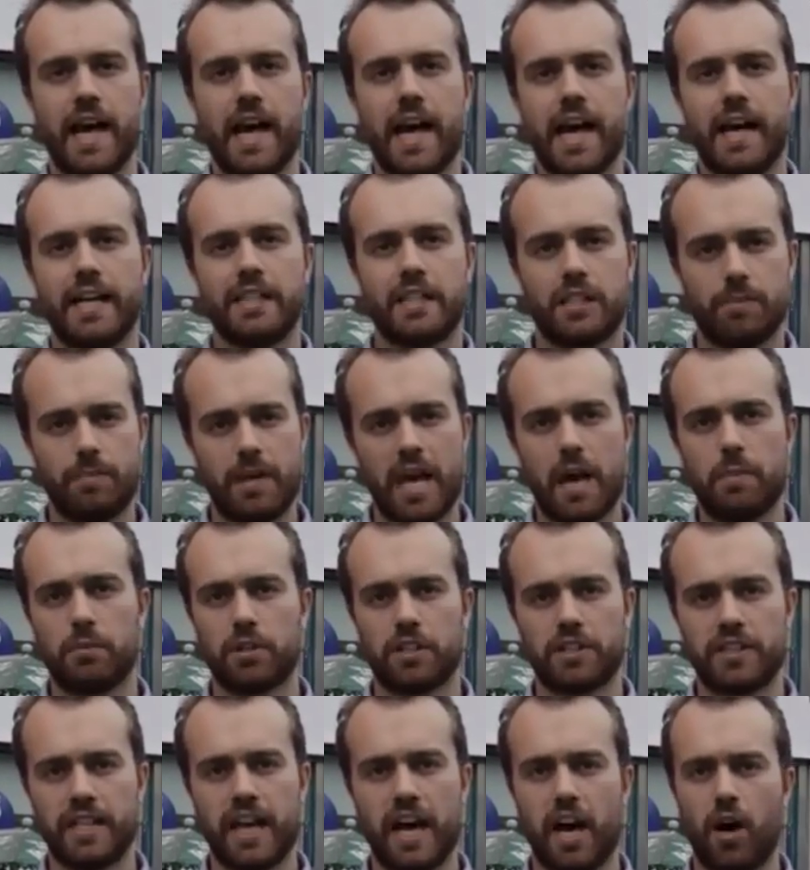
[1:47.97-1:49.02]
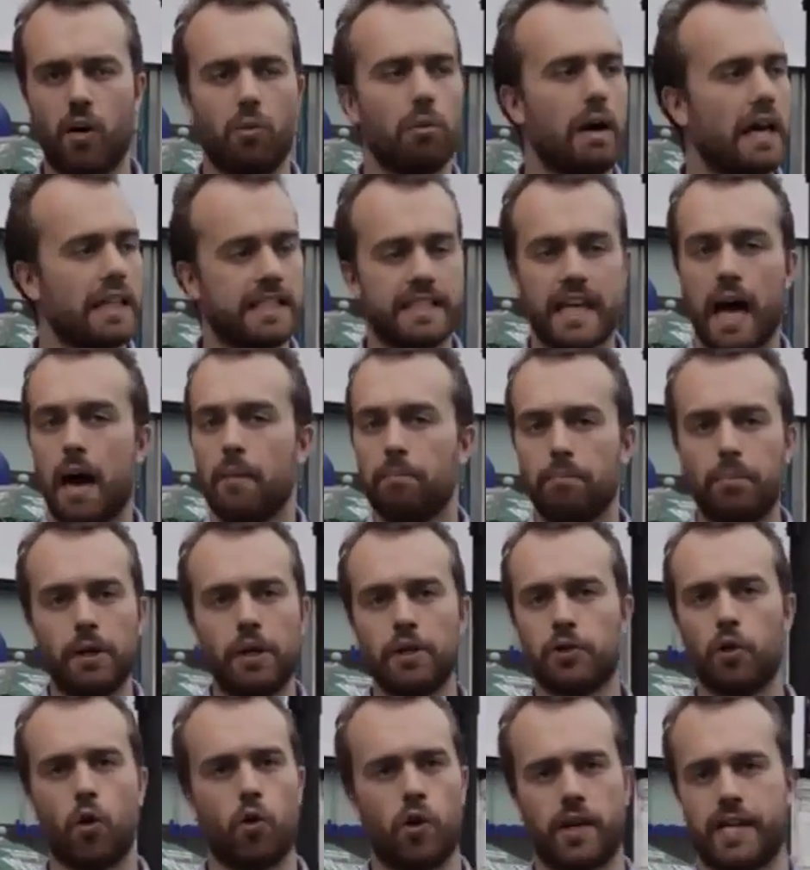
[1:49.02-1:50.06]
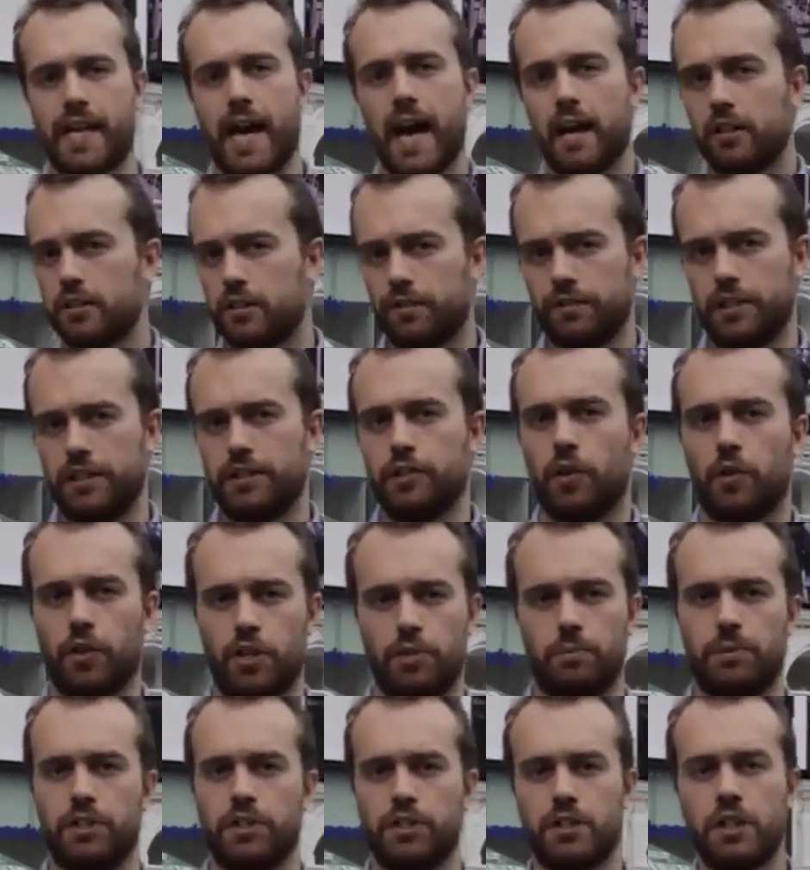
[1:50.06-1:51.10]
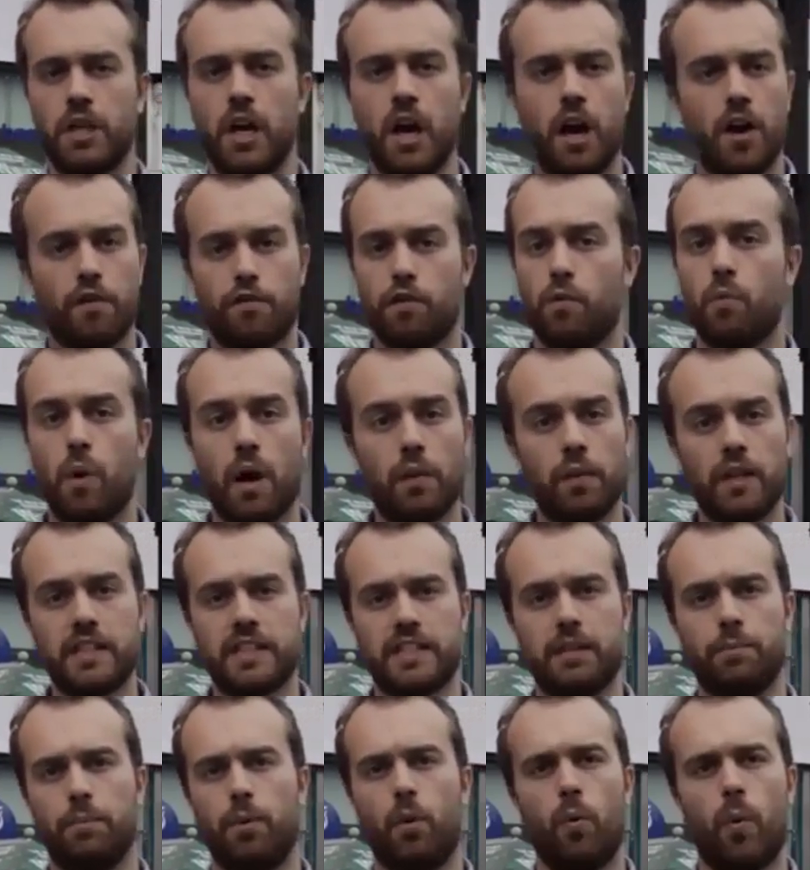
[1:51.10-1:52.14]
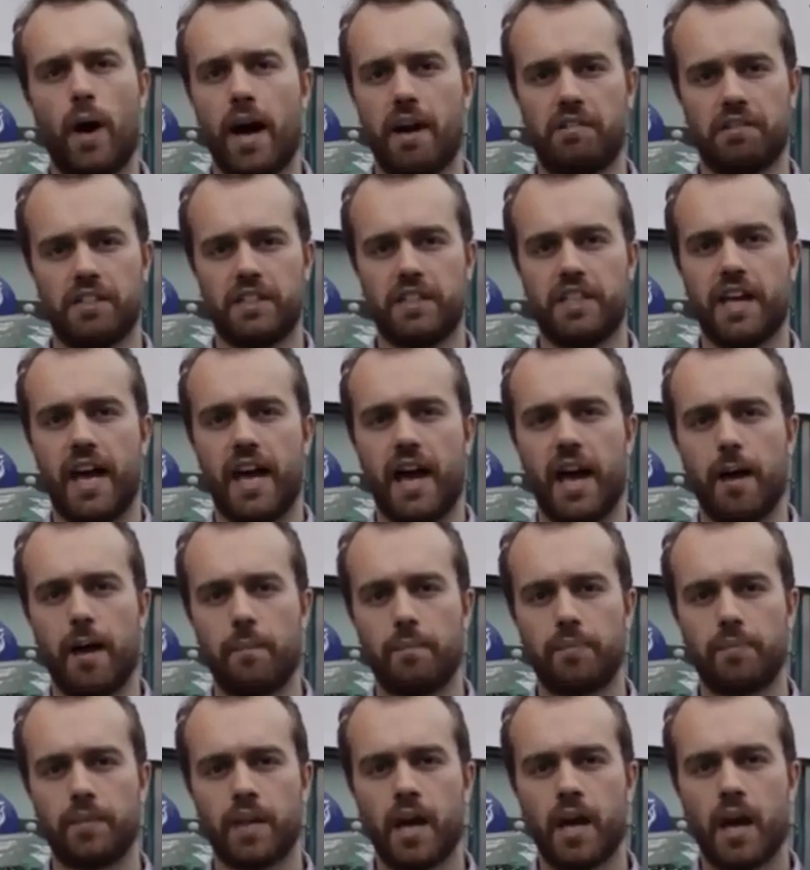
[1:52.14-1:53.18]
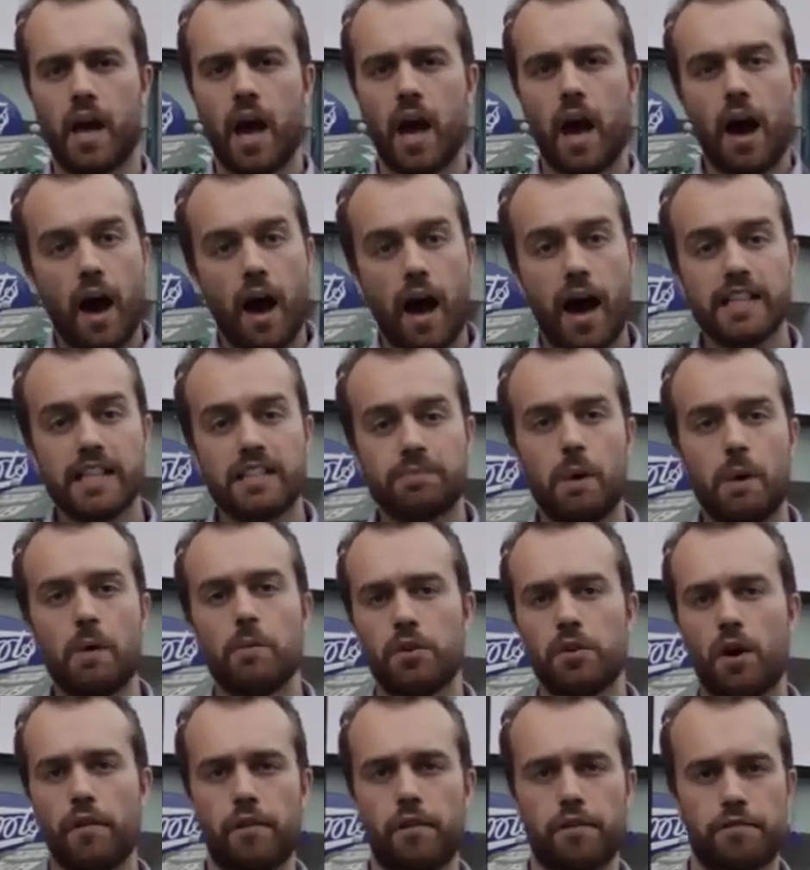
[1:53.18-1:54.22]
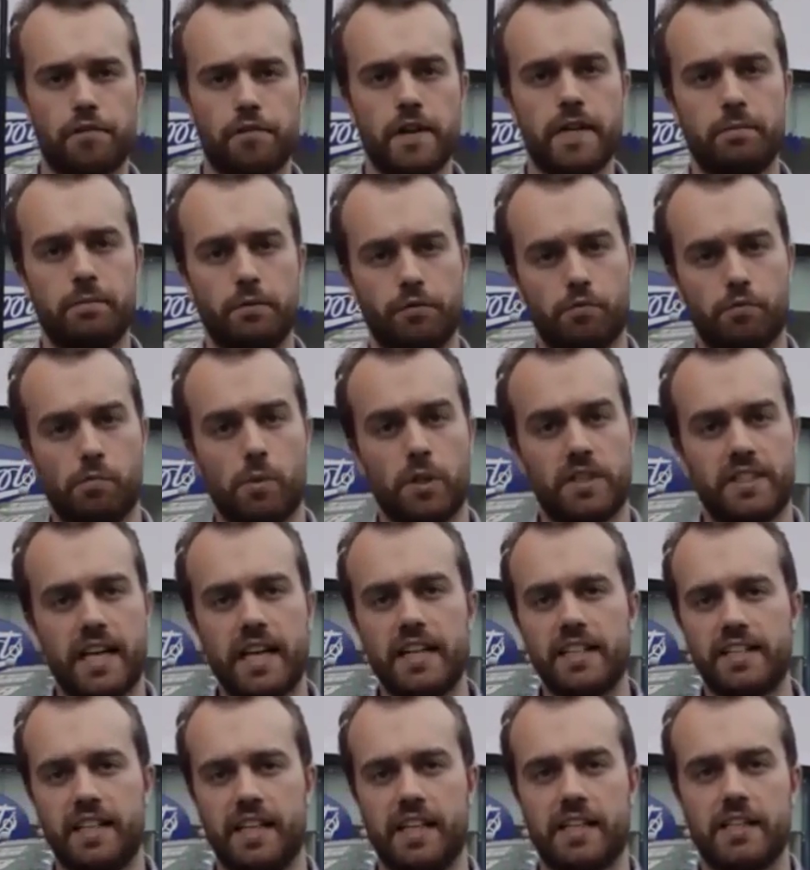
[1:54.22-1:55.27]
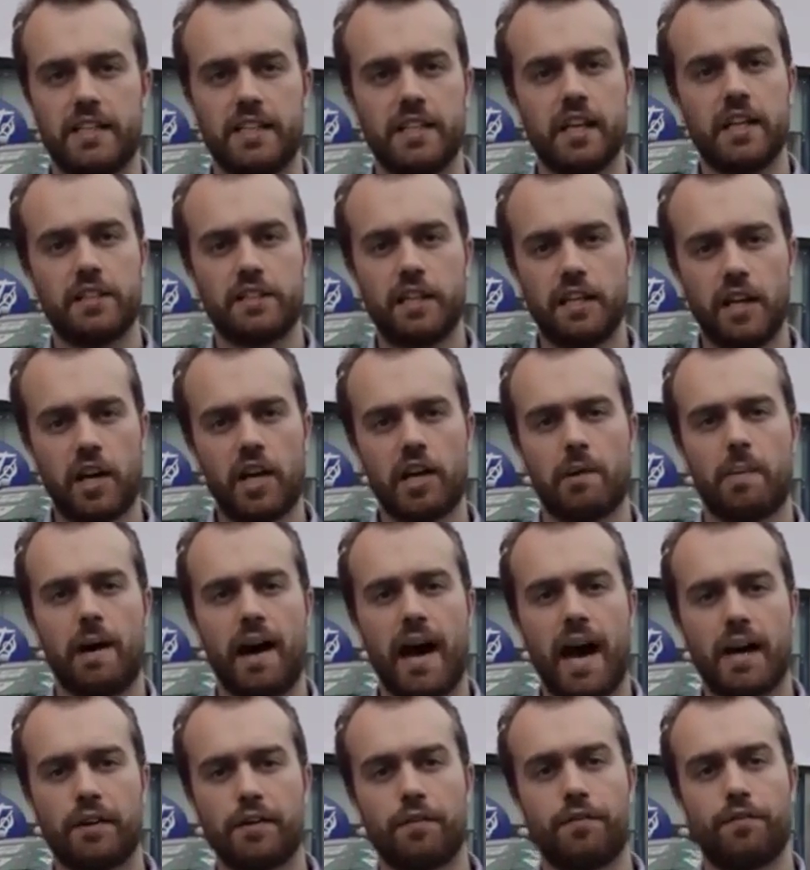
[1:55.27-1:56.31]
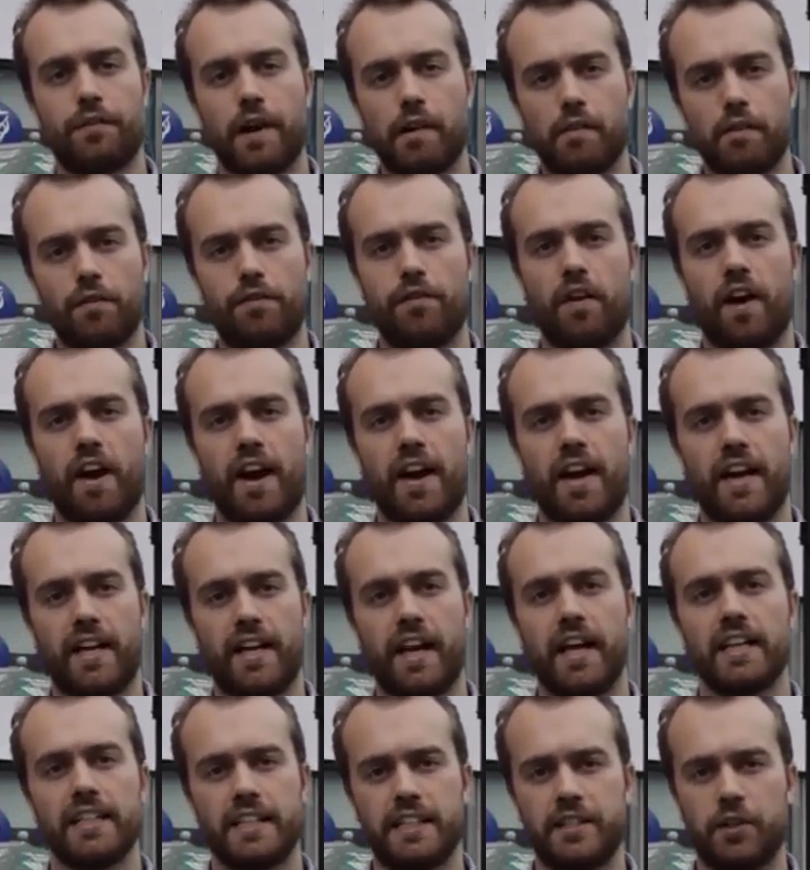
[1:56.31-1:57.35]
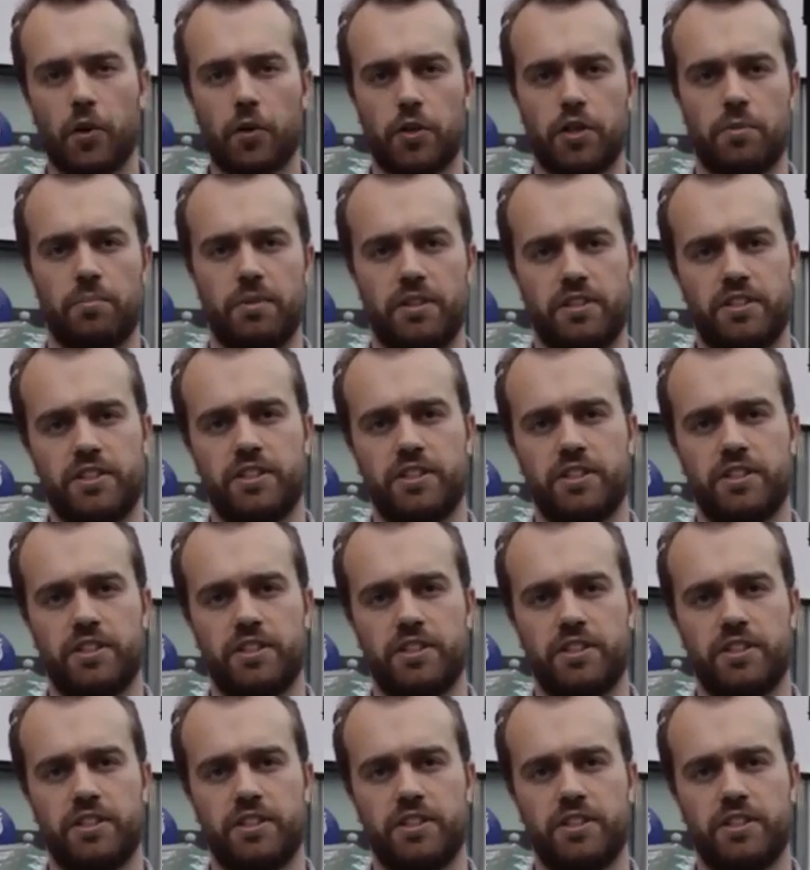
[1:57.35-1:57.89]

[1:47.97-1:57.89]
is to be able to tell a tampered or a counterfeit document from one with simple wear and tear. I spoke with Ofer Friedman from AU10TIX to learn about how to verify an ID document.